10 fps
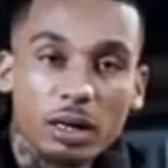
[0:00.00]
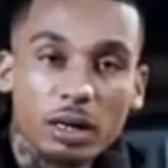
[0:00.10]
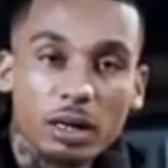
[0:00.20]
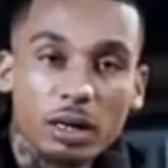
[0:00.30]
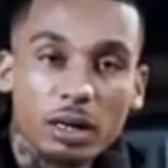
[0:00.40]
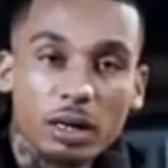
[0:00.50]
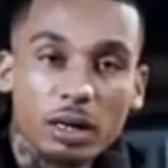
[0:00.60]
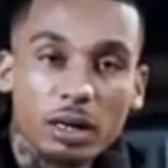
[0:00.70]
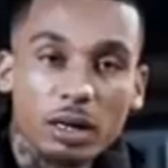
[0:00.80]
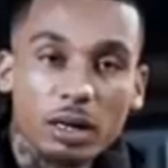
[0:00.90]

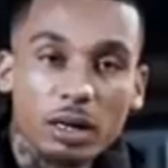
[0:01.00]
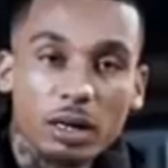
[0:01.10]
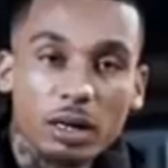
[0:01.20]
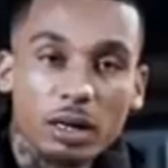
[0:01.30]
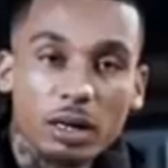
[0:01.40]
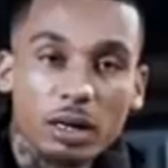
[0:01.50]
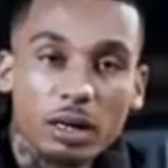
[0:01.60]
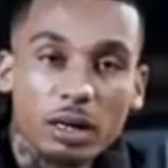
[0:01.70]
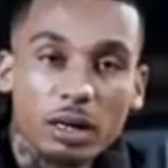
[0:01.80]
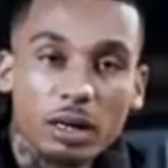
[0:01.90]

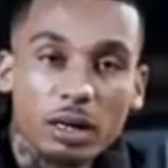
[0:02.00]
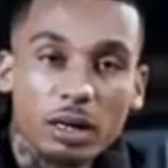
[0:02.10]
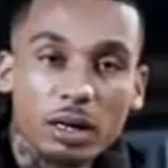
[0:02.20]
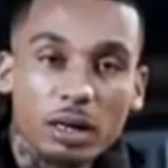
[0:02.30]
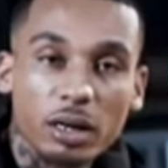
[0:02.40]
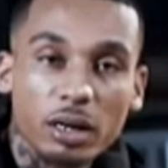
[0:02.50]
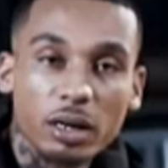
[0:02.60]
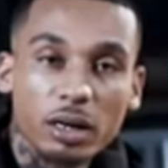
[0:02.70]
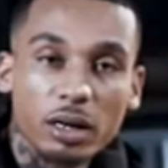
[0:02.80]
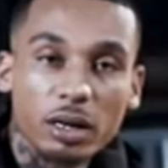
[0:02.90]

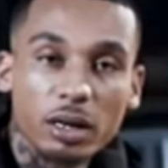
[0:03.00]
[no speech]